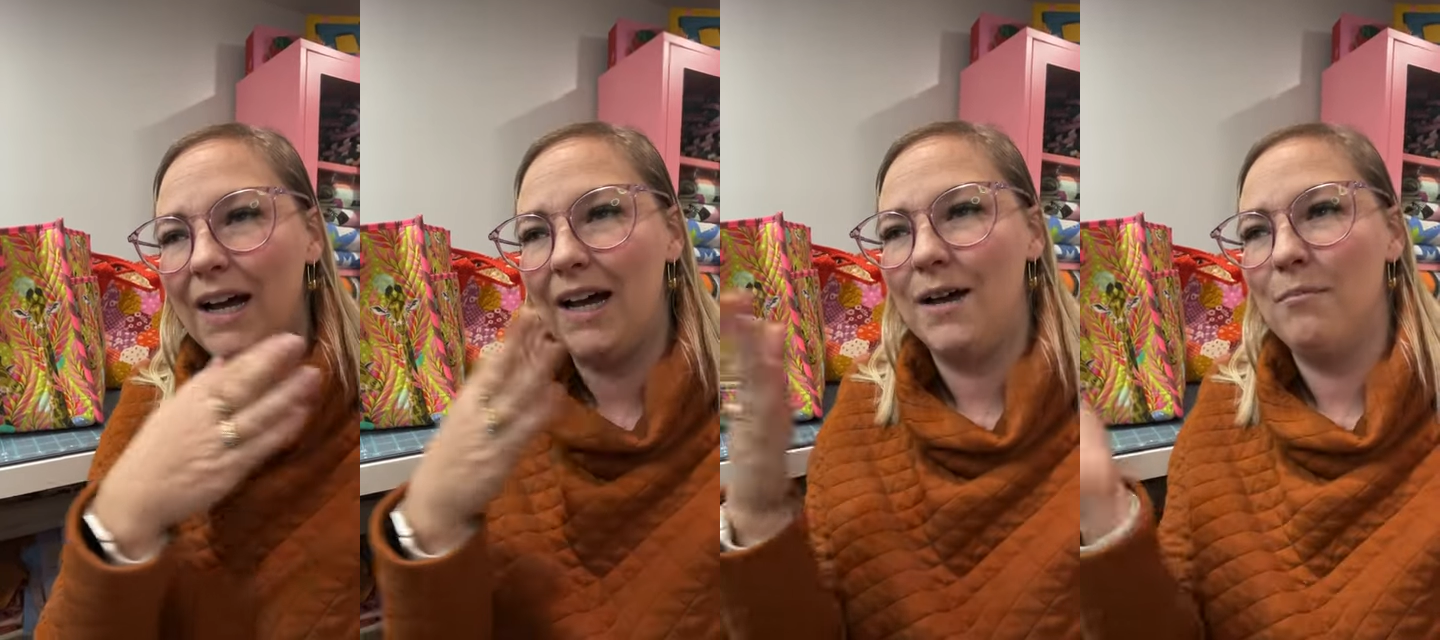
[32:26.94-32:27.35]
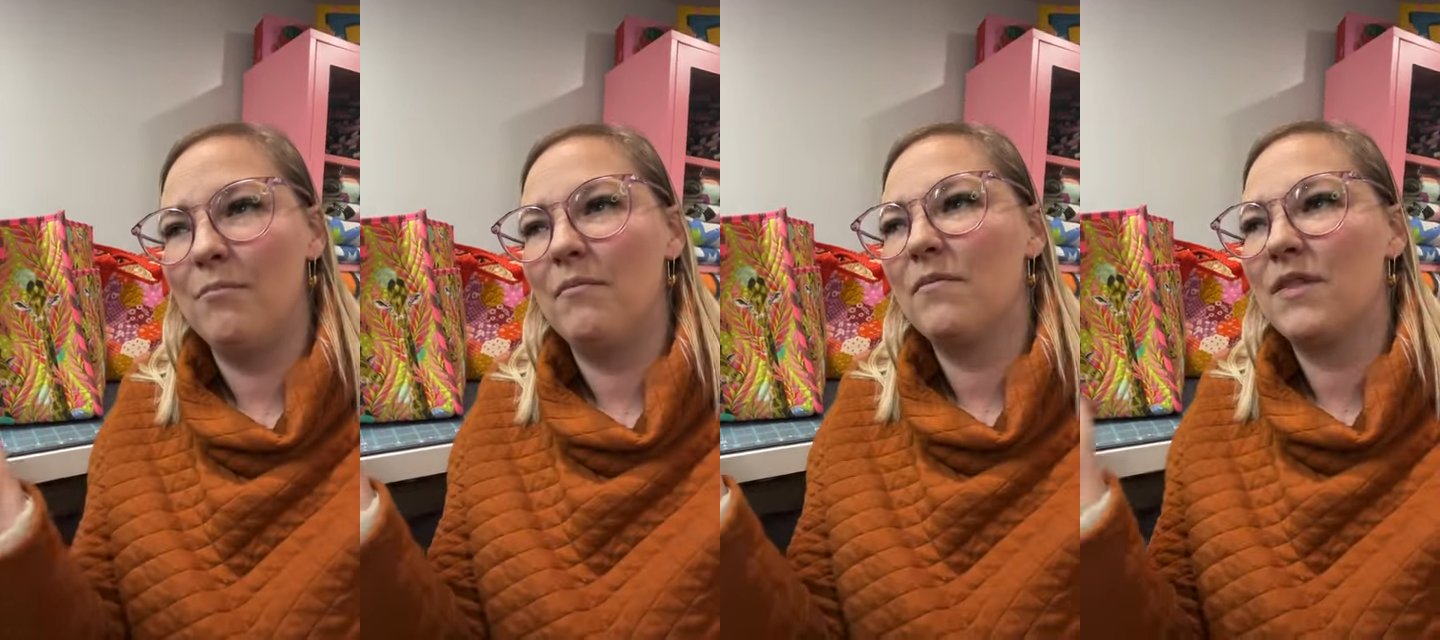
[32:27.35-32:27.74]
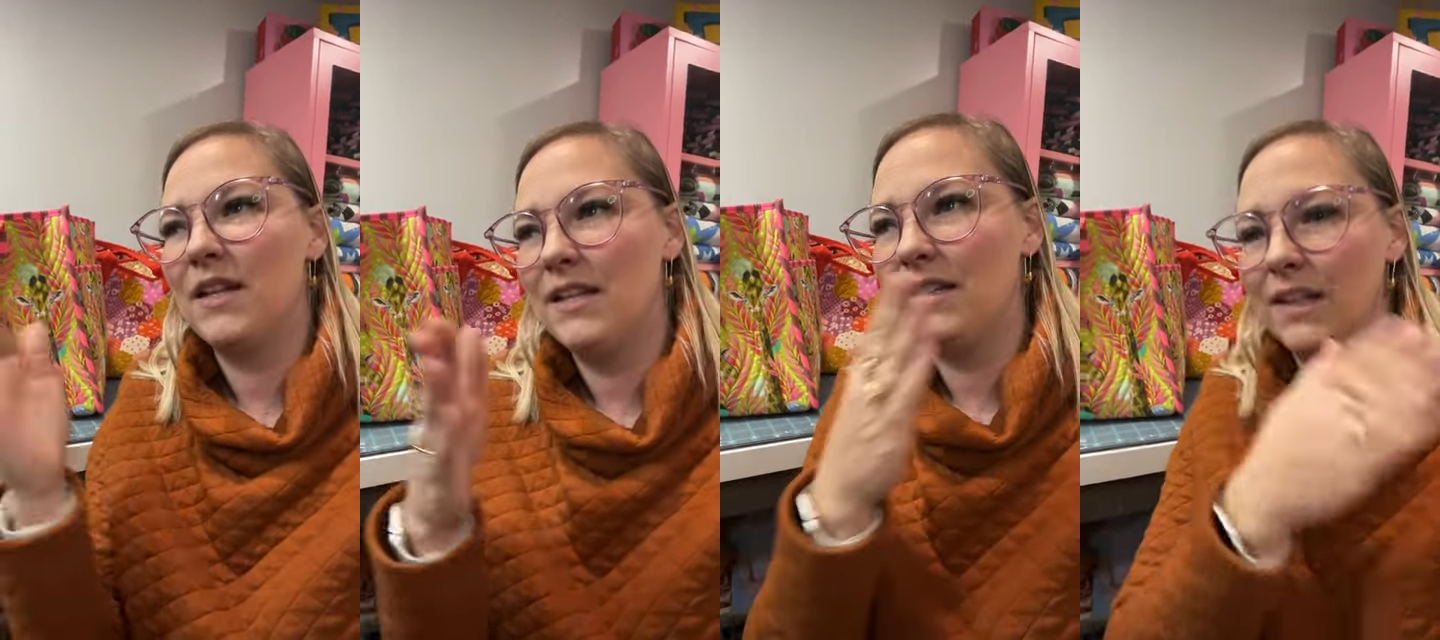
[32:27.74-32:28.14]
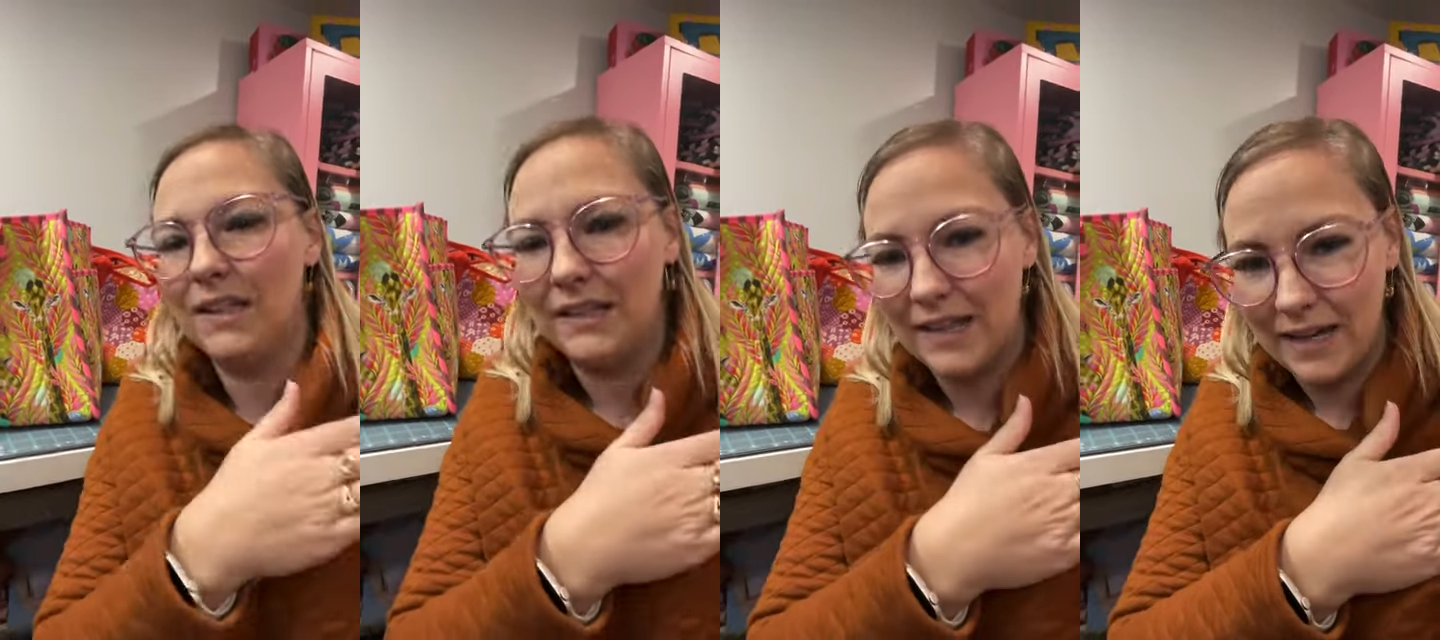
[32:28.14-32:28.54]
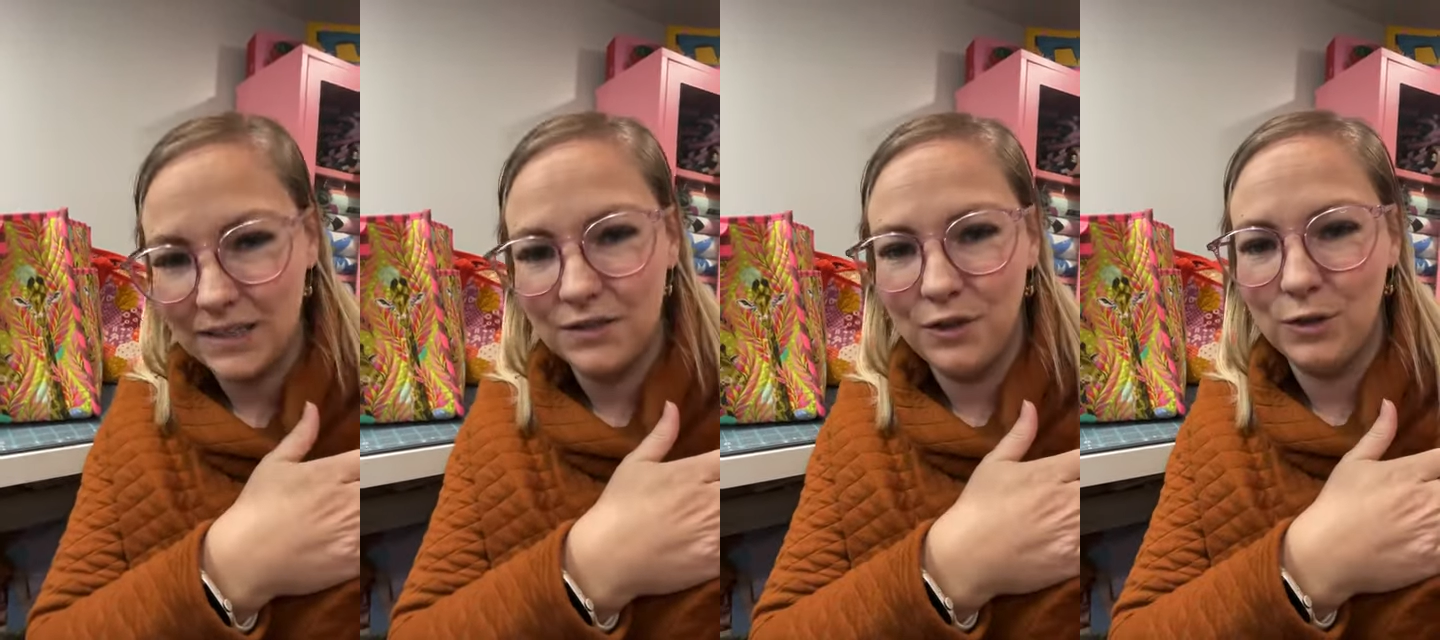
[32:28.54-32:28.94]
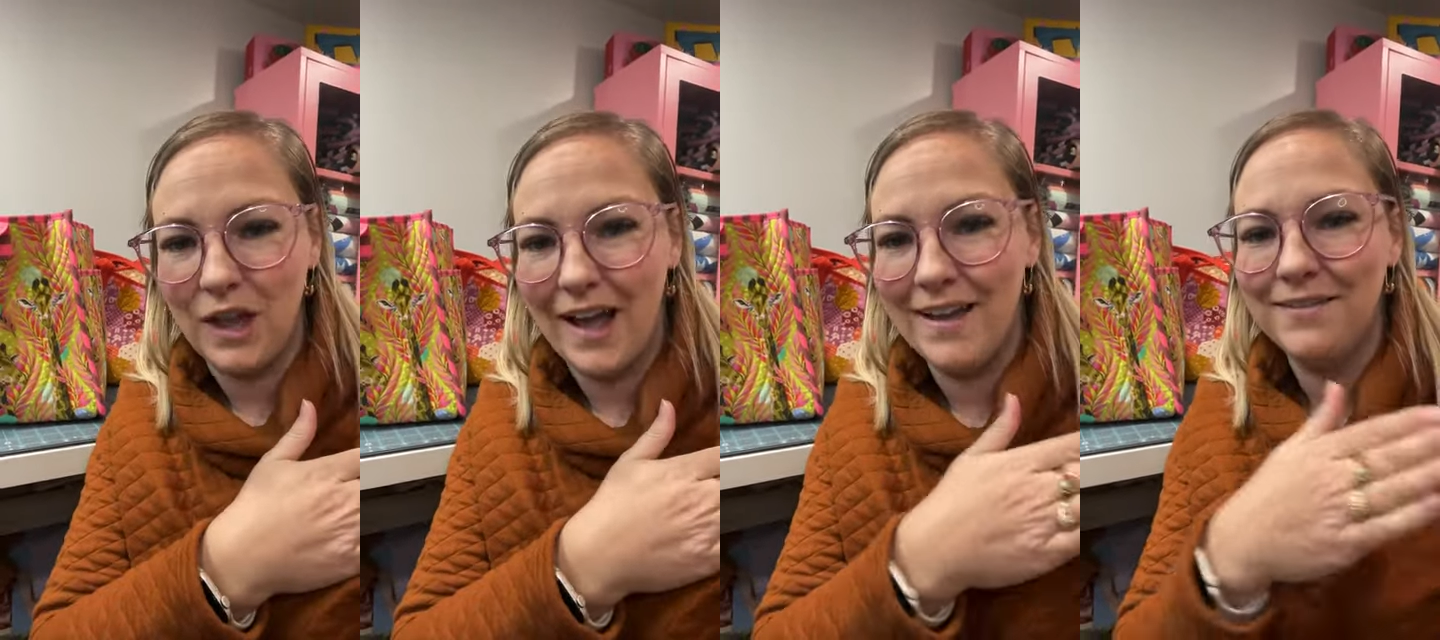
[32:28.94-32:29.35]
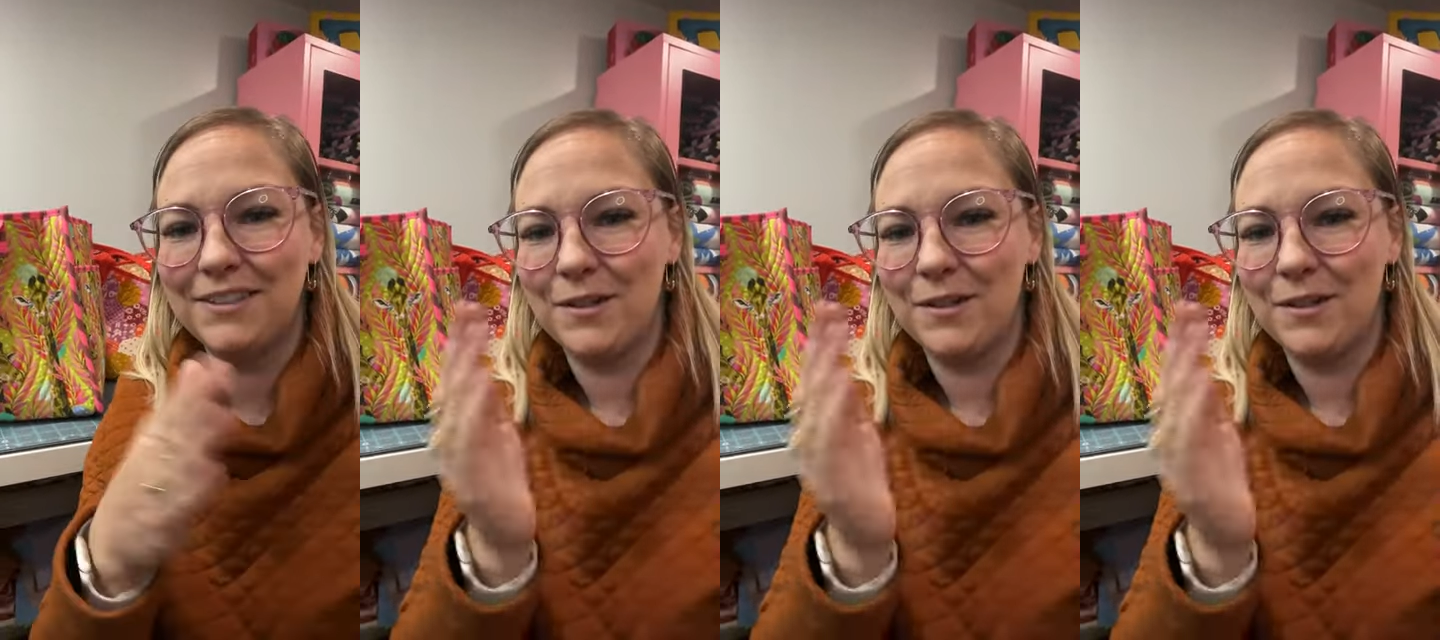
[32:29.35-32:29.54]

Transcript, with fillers: um, the the next few lives,